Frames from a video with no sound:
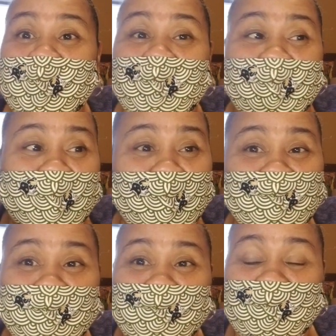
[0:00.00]
I had it on
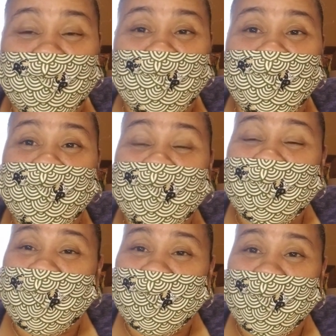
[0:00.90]
before and I
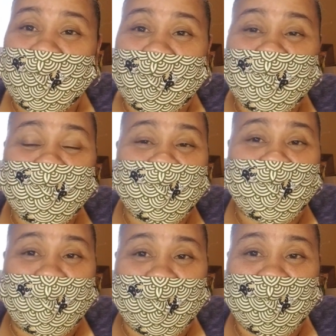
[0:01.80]
forgot to
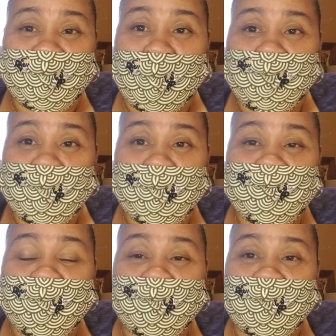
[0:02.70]
thank the
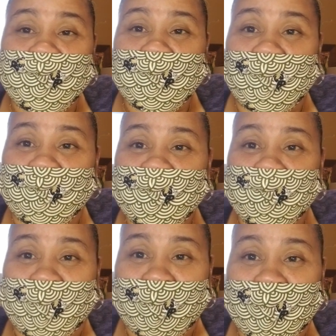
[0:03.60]
amazing Lisa Loves
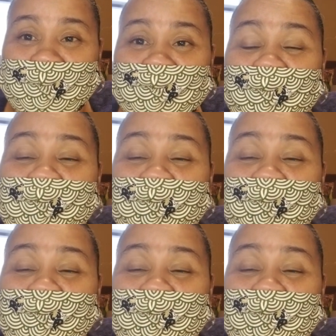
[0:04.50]
Bags